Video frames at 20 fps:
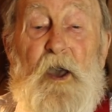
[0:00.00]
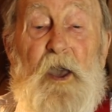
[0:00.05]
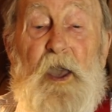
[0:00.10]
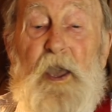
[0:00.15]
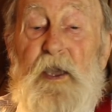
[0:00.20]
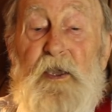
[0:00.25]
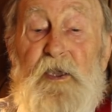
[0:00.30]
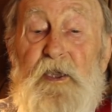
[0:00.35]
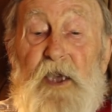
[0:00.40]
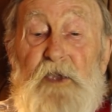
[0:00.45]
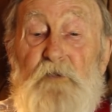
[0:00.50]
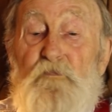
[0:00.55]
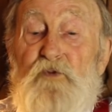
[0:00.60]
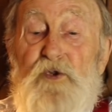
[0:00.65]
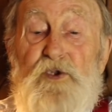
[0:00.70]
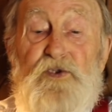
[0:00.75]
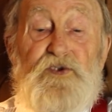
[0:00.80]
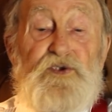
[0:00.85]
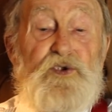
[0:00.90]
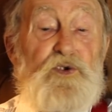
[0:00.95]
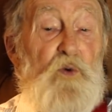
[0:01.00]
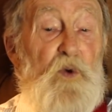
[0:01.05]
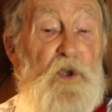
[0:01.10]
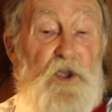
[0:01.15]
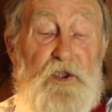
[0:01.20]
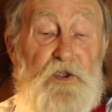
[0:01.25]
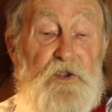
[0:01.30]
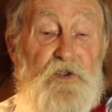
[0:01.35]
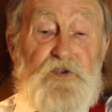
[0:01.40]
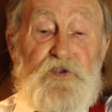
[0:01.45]
a
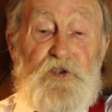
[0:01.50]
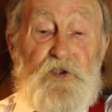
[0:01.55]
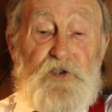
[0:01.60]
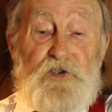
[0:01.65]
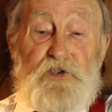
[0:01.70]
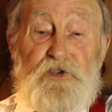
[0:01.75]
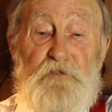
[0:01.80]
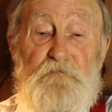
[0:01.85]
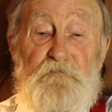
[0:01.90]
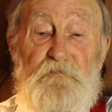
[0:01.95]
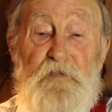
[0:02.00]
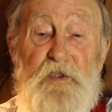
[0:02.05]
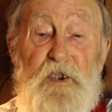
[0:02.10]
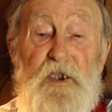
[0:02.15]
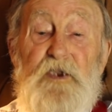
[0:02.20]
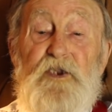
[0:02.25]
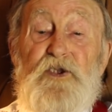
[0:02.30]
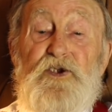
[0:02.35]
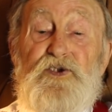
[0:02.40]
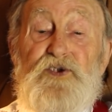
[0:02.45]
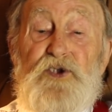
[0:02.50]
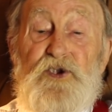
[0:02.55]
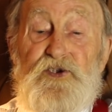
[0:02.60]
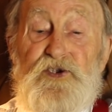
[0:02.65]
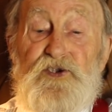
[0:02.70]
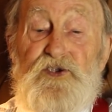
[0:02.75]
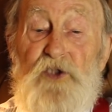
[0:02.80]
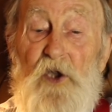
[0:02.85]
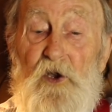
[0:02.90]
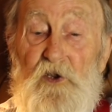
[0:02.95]
get-rich-quick system. It is
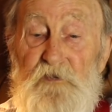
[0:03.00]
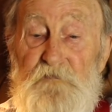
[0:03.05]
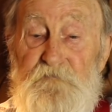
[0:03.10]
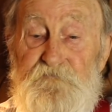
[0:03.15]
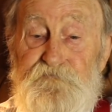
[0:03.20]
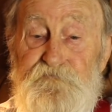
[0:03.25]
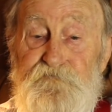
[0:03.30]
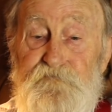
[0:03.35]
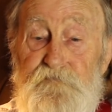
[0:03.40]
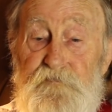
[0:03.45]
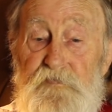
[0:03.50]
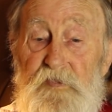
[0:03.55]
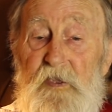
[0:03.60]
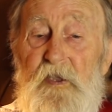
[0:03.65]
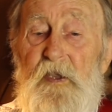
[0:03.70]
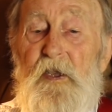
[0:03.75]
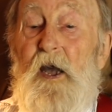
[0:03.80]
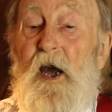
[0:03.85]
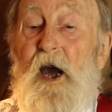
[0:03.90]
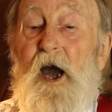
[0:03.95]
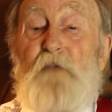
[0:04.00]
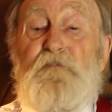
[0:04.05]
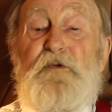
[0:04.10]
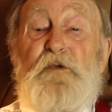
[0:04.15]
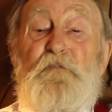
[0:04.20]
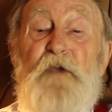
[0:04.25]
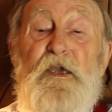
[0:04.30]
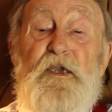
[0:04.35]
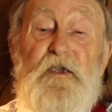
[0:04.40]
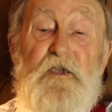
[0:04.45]
just not. I've
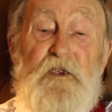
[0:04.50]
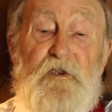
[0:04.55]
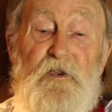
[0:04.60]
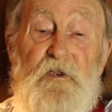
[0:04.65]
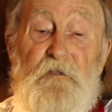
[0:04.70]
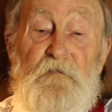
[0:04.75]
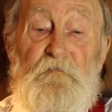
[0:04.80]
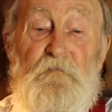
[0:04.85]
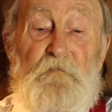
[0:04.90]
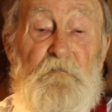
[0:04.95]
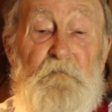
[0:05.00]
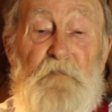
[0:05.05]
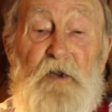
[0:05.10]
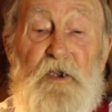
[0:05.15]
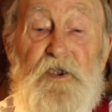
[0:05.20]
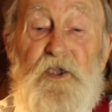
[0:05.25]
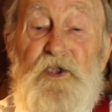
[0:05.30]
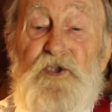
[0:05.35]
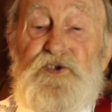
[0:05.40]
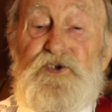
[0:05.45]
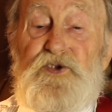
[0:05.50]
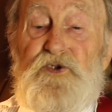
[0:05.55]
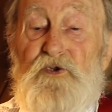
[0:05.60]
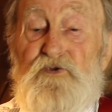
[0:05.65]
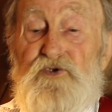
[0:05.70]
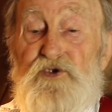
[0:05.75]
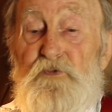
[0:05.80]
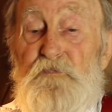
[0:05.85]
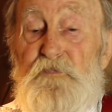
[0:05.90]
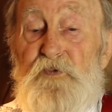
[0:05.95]
been making money as an
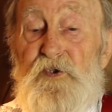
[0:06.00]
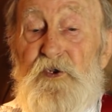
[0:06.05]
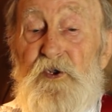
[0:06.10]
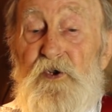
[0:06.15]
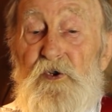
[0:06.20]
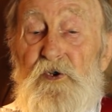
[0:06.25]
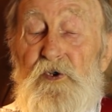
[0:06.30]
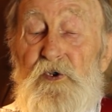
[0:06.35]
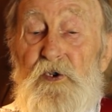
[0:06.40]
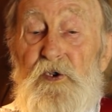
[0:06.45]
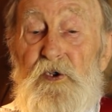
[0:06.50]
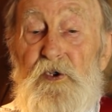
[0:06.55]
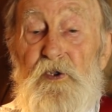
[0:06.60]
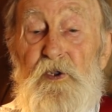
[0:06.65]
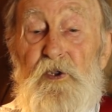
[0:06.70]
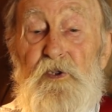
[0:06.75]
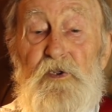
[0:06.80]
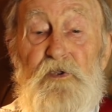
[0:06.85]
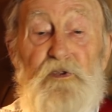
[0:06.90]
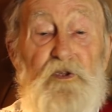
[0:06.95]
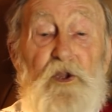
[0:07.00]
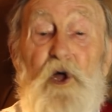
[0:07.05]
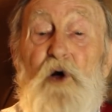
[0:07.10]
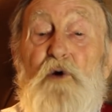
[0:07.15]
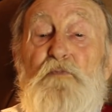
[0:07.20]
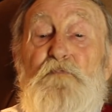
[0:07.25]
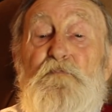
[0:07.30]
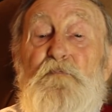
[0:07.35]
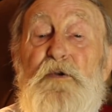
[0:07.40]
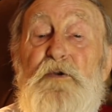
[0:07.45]
entrepreneur
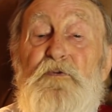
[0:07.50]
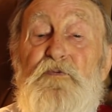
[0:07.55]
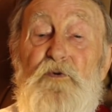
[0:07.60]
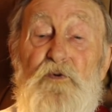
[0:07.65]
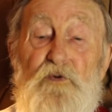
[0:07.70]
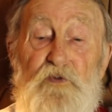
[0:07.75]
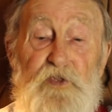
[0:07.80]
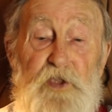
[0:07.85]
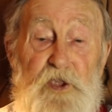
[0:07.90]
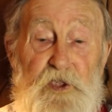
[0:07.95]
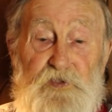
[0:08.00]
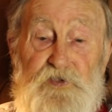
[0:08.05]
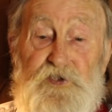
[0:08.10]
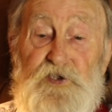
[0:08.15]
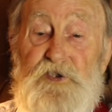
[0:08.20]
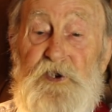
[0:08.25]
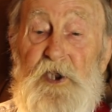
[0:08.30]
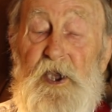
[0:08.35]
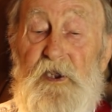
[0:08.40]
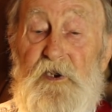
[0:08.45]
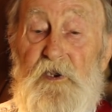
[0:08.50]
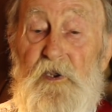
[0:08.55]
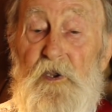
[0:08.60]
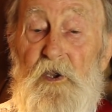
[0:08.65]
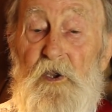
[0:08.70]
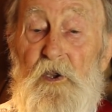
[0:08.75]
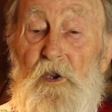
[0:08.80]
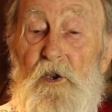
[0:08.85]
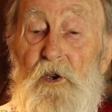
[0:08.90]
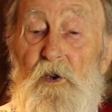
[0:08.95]
long before the internet
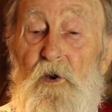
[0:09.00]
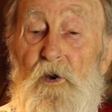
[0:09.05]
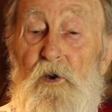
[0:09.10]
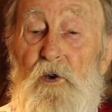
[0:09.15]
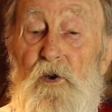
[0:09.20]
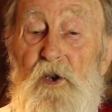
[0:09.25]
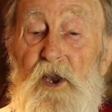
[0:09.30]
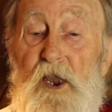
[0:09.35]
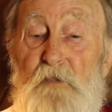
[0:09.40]
or